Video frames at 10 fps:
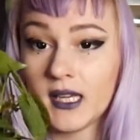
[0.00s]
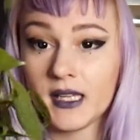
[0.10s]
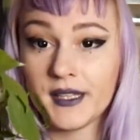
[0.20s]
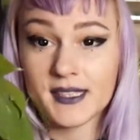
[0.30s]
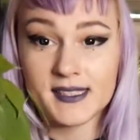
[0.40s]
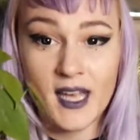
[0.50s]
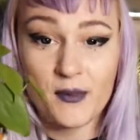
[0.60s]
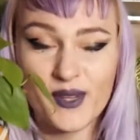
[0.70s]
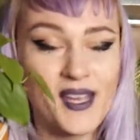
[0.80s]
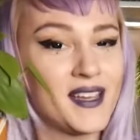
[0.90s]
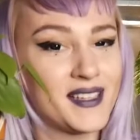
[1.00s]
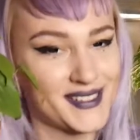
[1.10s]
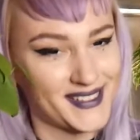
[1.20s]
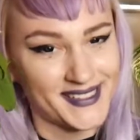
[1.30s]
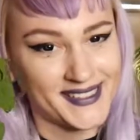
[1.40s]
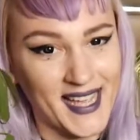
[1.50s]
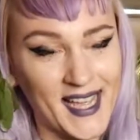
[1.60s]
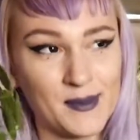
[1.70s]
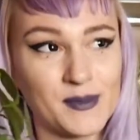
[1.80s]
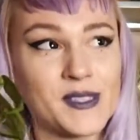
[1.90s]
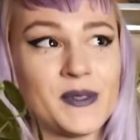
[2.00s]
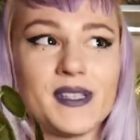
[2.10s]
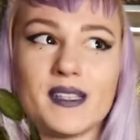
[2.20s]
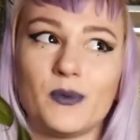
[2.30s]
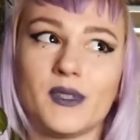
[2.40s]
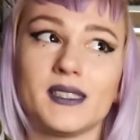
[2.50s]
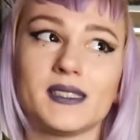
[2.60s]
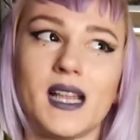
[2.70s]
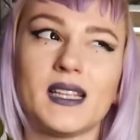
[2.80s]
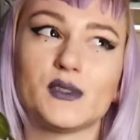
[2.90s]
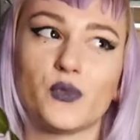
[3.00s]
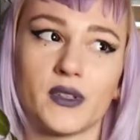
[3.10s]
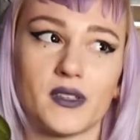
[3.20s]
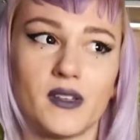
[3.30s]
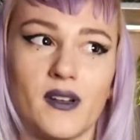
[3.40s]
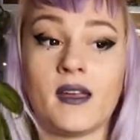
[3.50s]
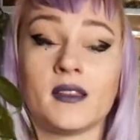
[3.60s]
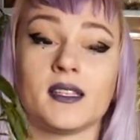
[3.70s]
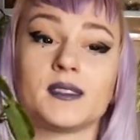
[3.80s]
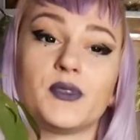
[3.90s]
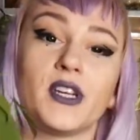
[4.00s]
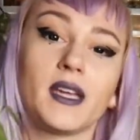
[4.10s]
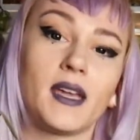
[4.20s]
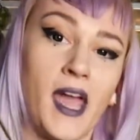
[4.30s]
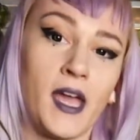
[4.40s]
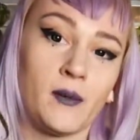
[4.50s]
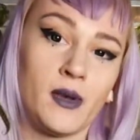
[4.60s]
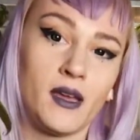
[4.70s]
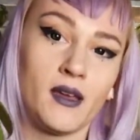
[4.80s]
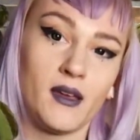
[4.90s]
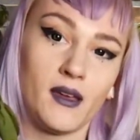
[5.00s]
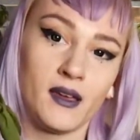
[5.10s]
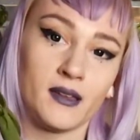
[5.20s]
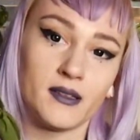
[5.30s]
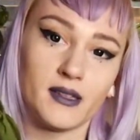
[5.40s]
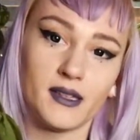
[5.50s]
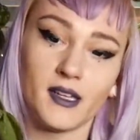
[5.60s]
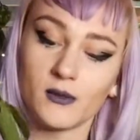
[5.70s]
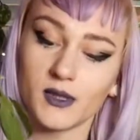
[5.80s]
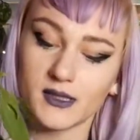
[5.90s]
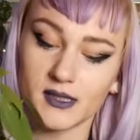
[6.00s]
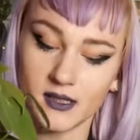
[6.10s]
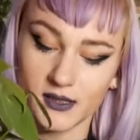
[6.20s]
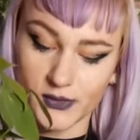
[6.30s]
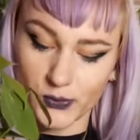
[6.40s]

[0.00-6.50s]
Except this time. So it was last winter and the spring came and there was this